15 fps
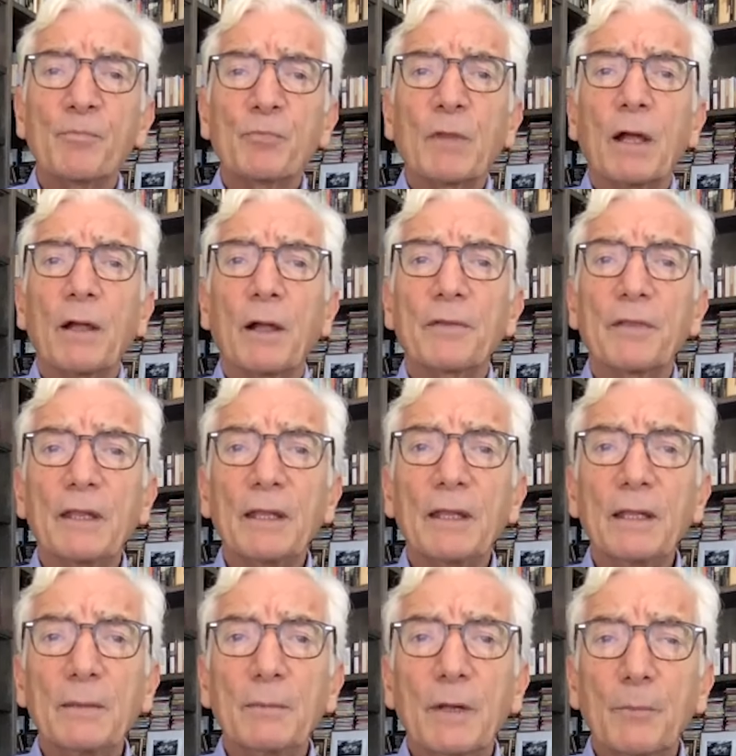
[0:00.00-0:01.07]

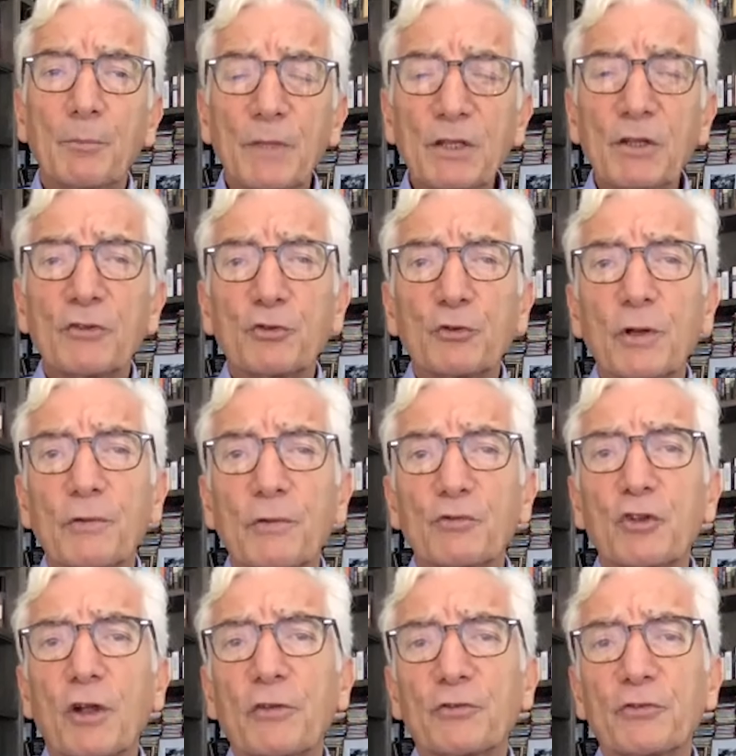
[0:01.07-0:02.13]
the Ministry of
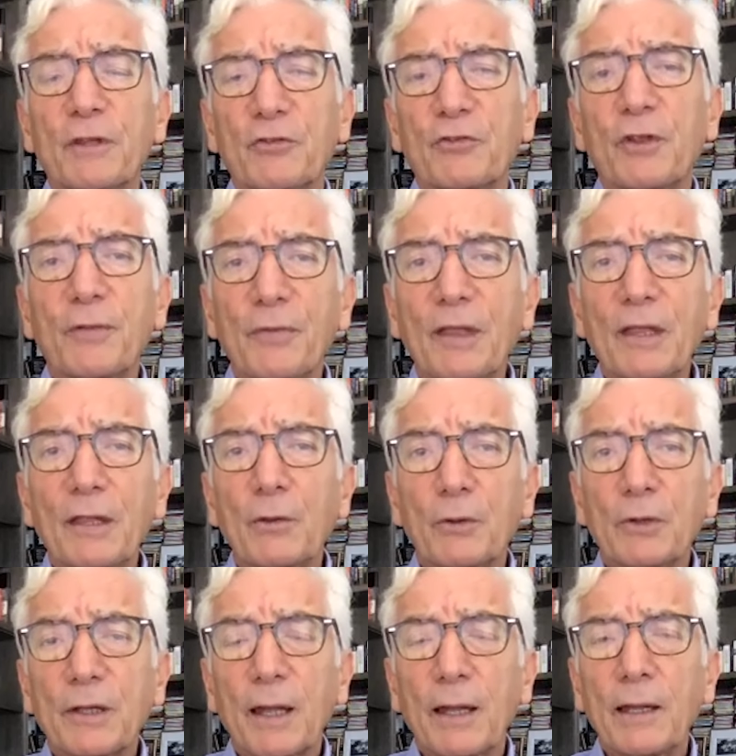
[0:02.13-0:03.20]
Justice in the
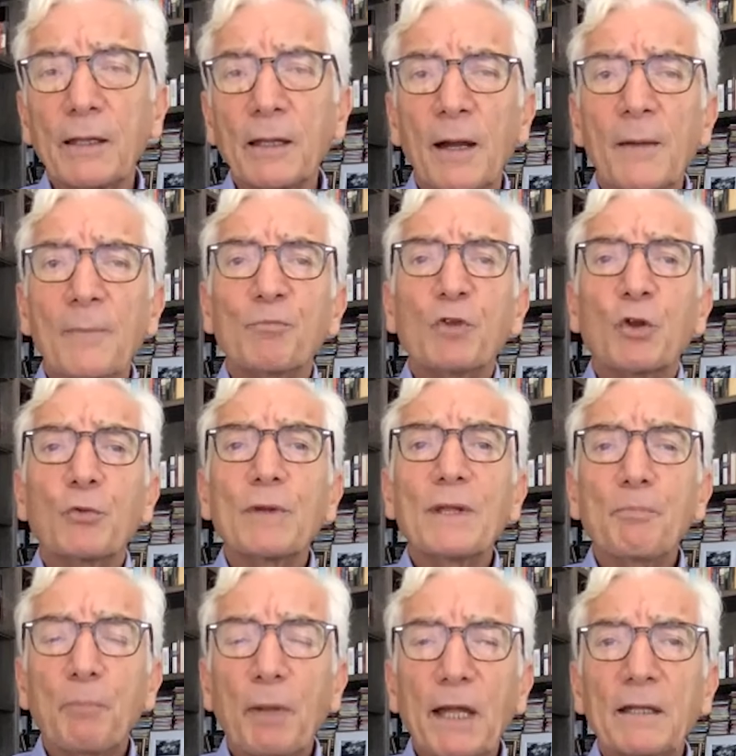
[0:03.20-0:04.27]
UK
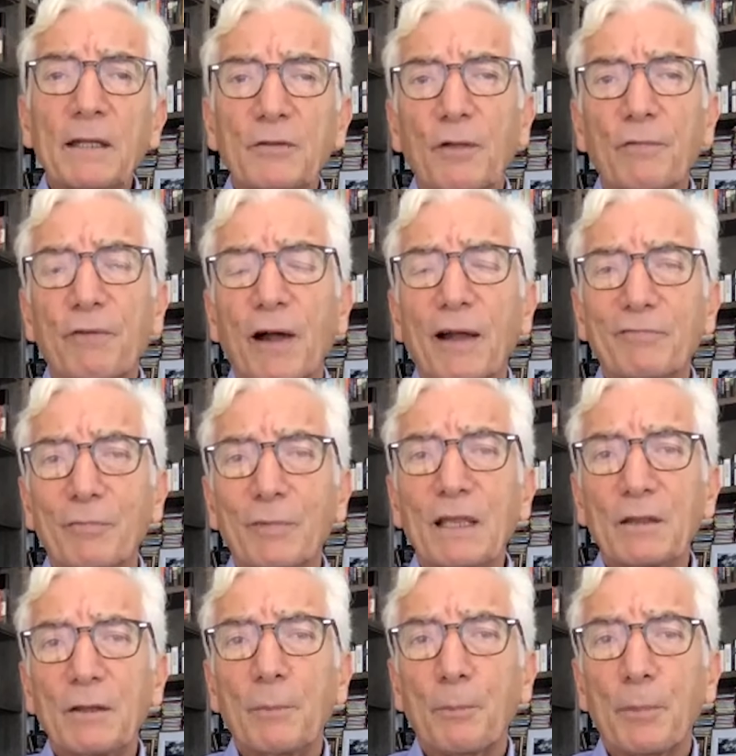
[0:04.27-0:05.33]
repaid the £5
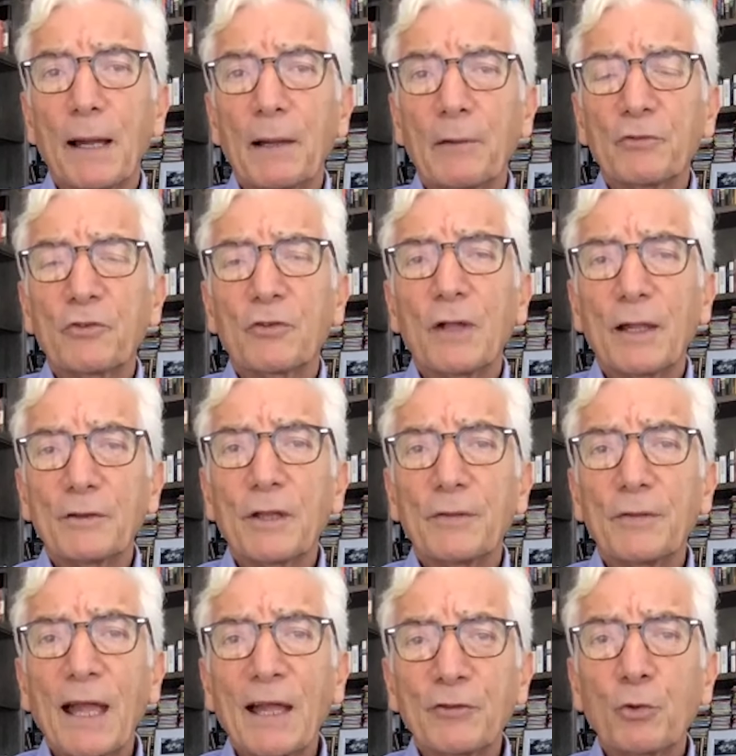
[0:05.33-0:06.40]
million and an
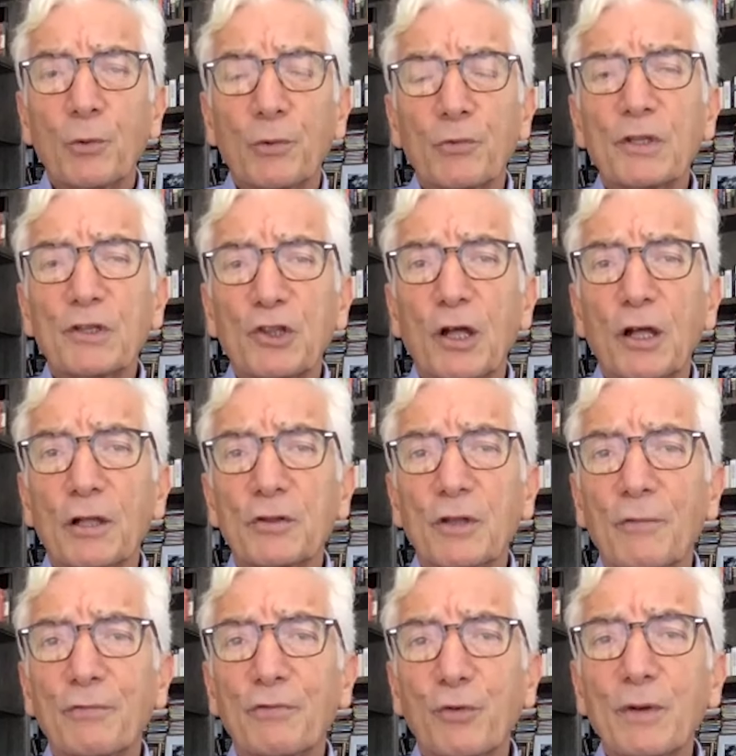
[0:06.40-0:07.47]
annual return
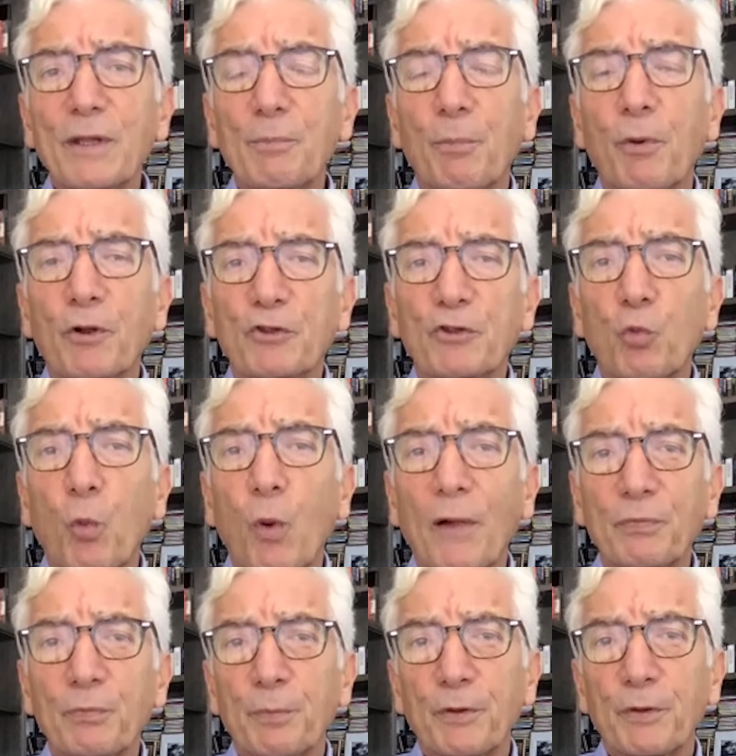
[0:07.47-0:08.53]
of
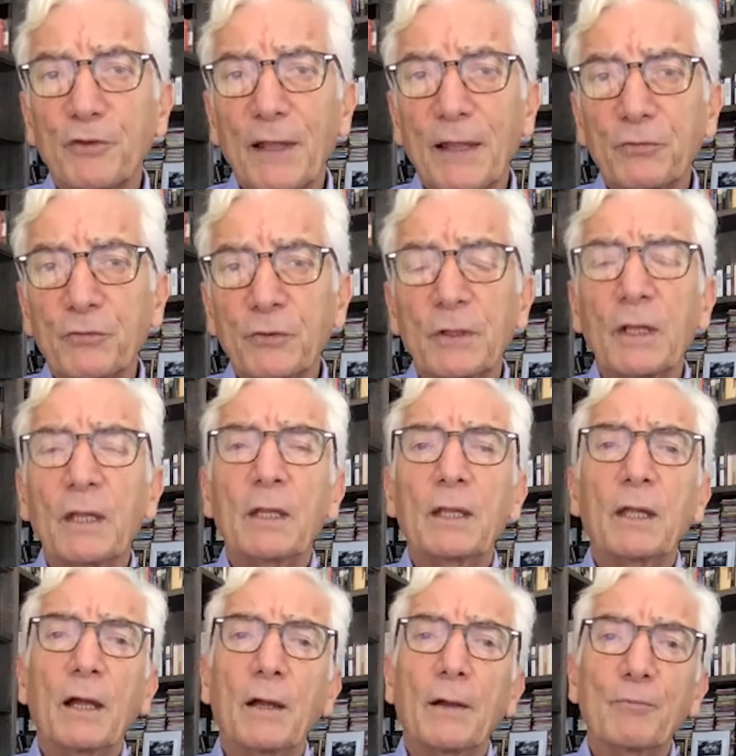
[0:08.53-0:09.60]
3.1%
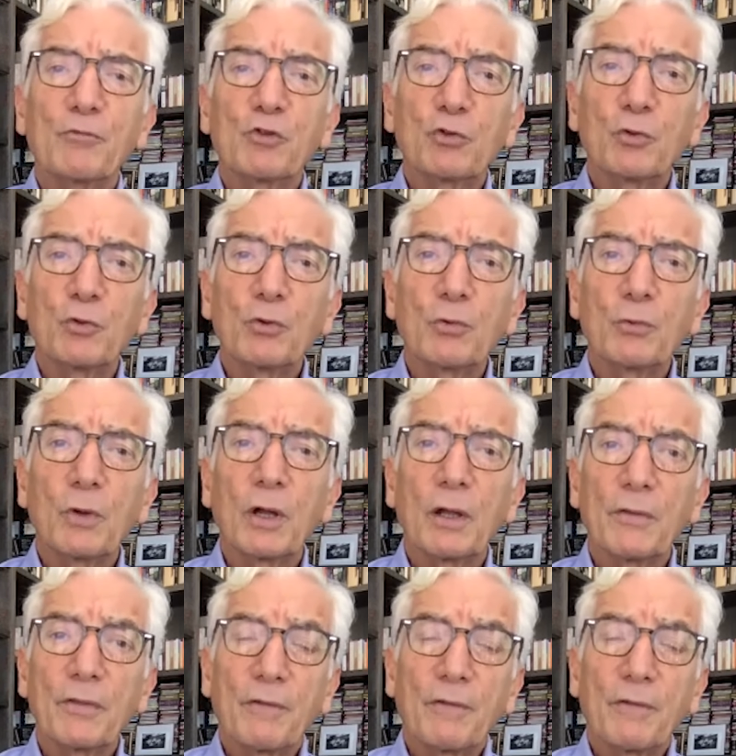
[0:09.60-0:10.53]
to the